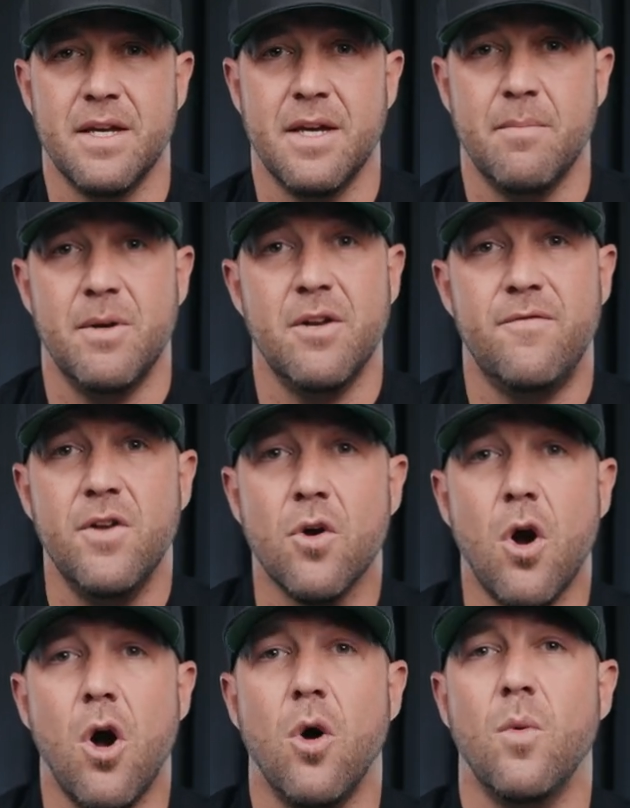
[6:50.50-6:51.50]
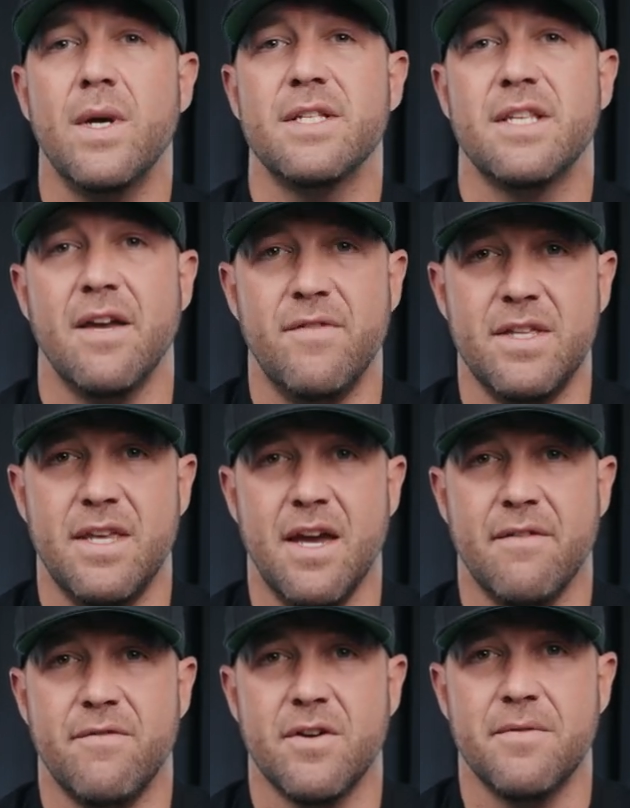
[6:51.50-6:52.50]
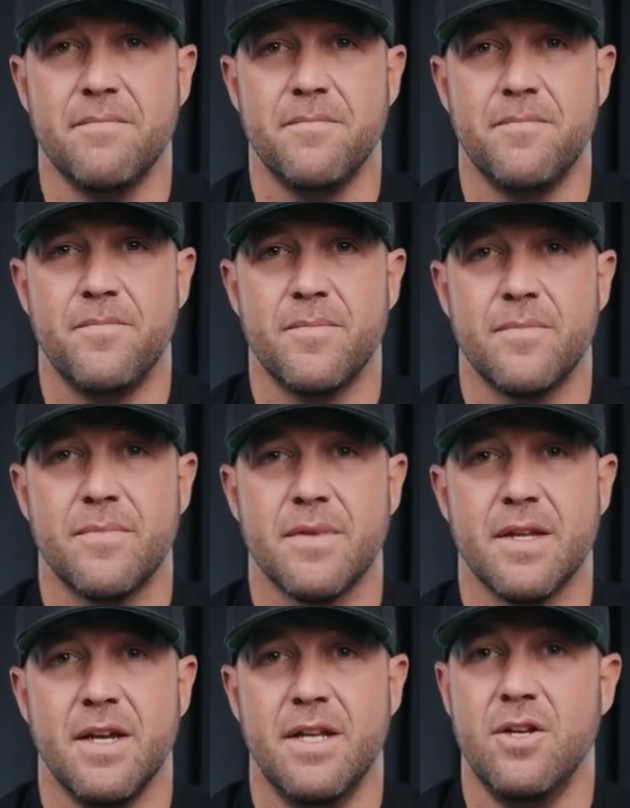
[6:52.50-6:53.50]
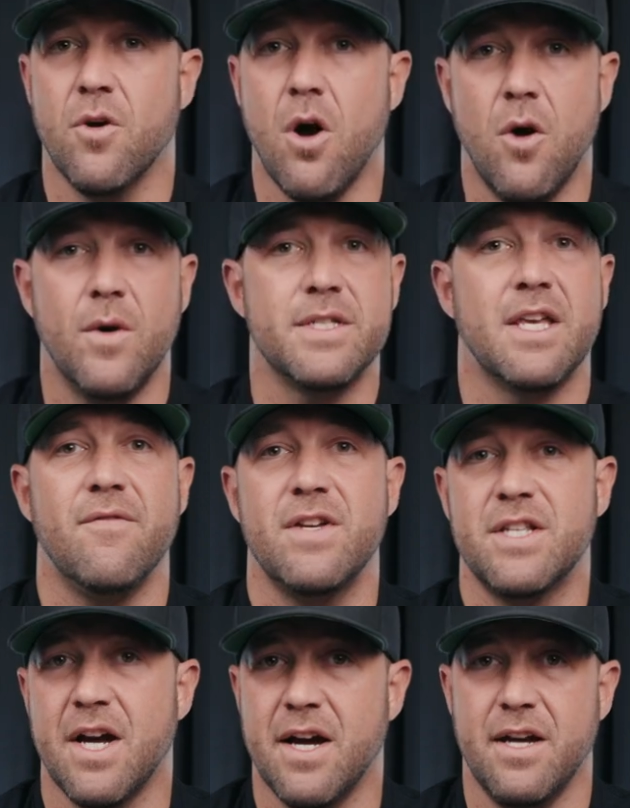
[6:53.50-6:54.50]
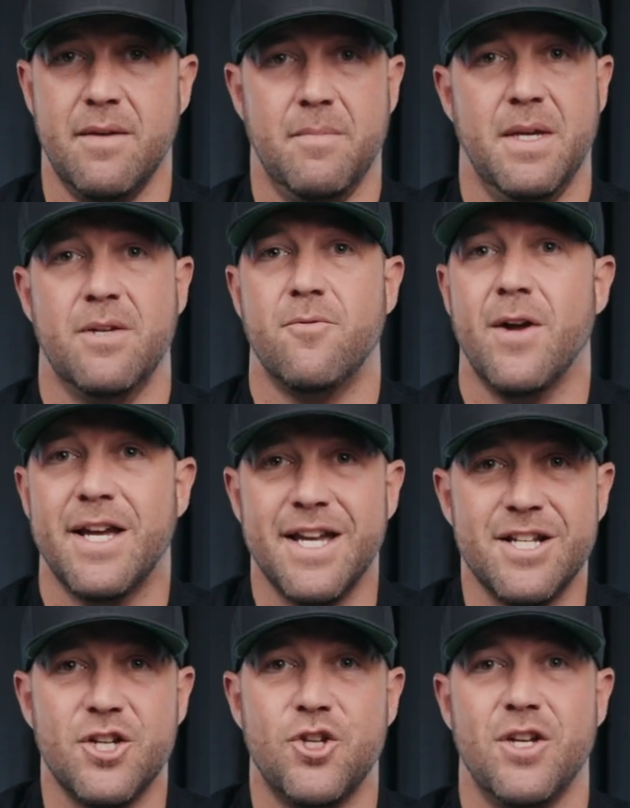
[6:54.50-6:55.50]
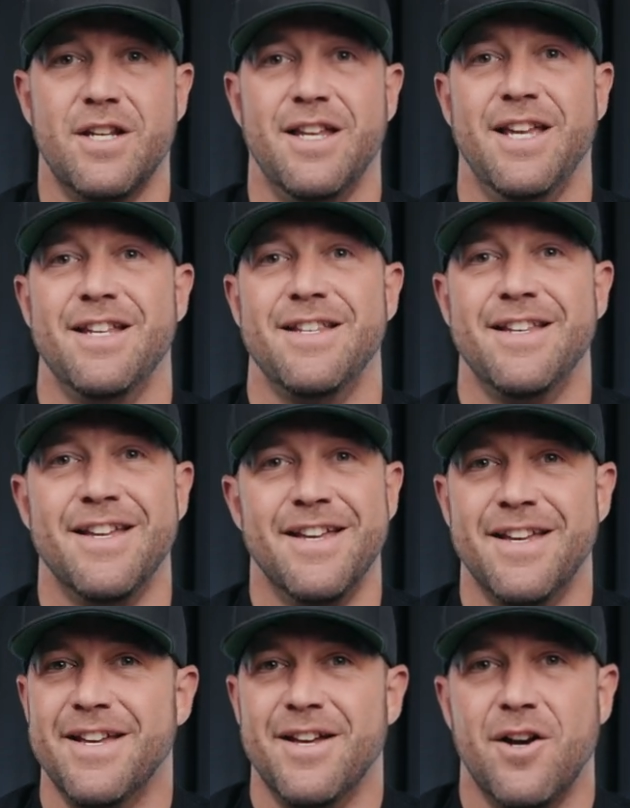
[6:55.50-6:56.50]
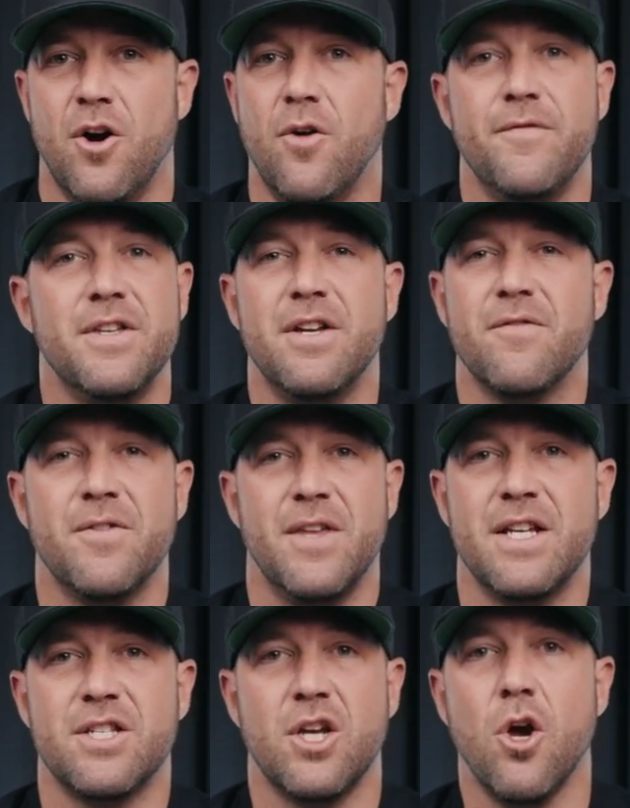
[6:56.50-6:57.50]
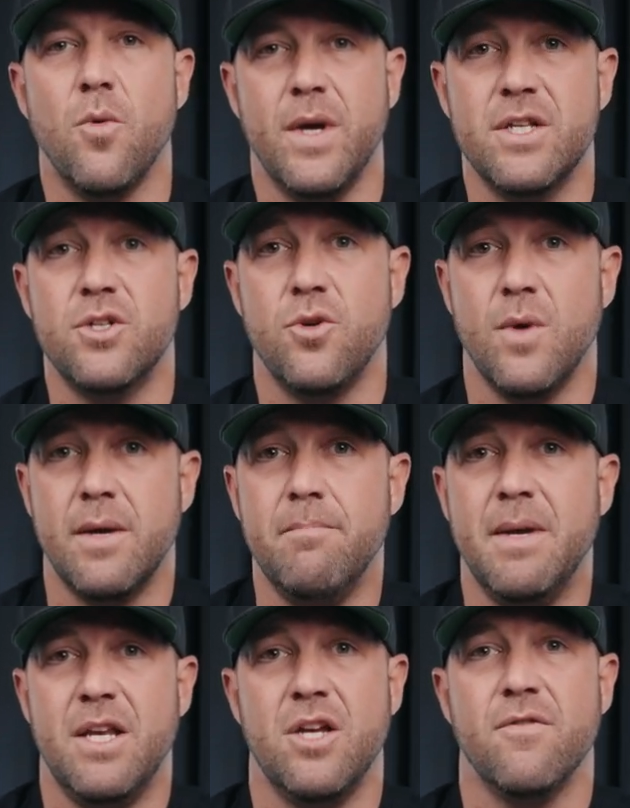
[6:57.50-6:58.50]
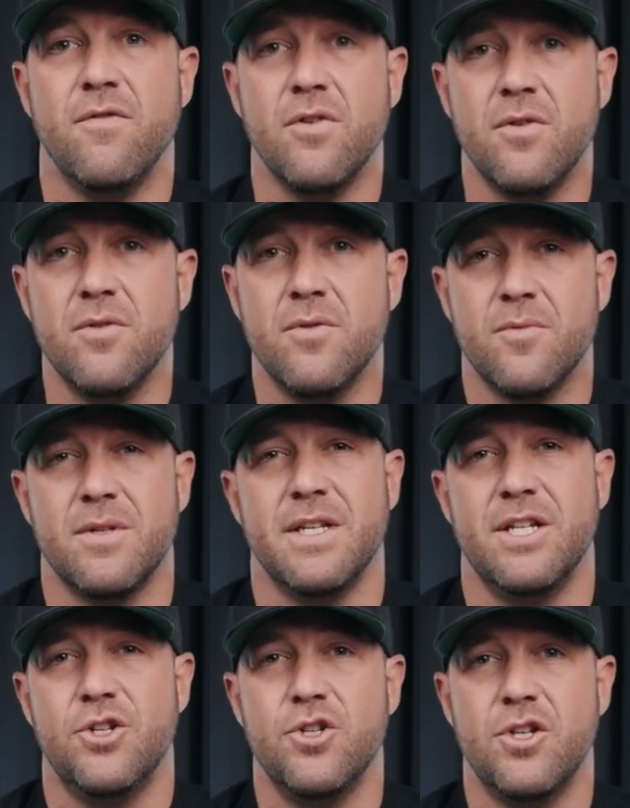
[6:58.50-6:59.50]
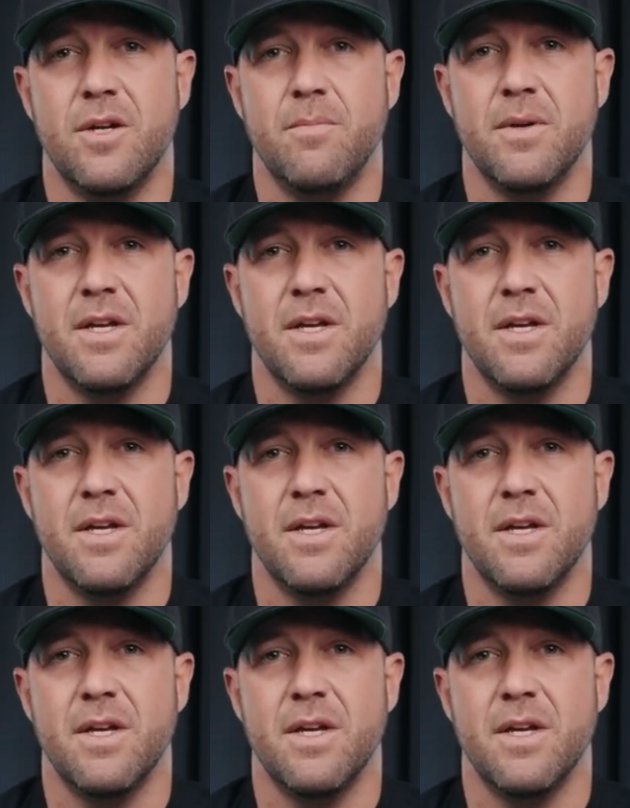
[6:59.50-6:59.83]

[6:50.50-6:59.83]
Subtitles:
But if you're always giving the effort and you're always giving time and recognition and all of the different things that go into a meaningful relationship,